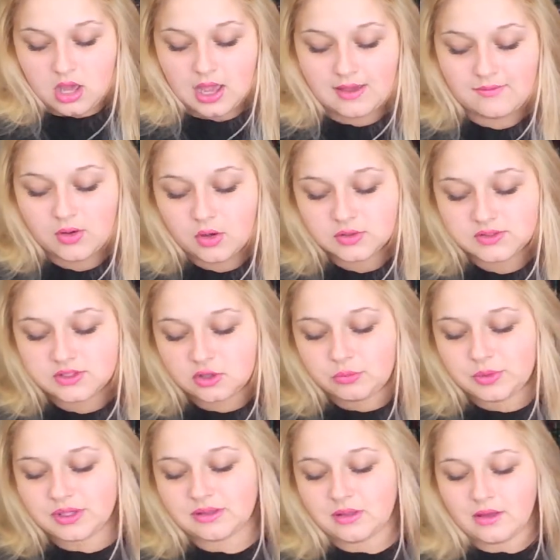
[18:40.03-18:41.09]
I've also
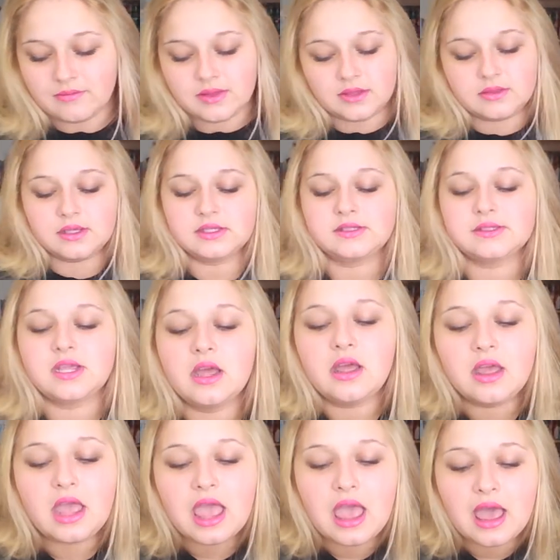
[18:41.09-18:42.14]
been loving this
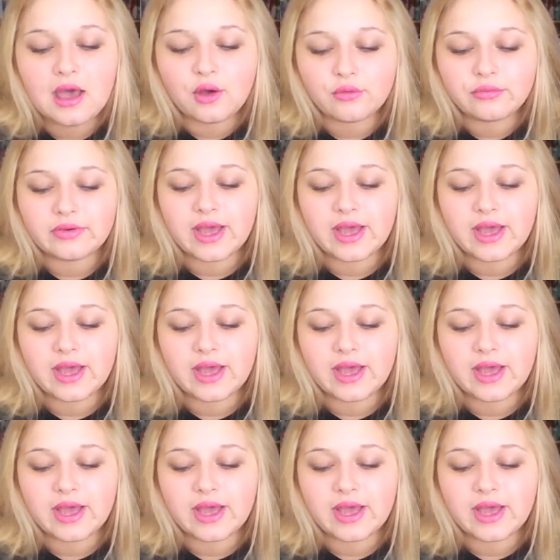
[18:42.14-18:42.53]
e.l.f.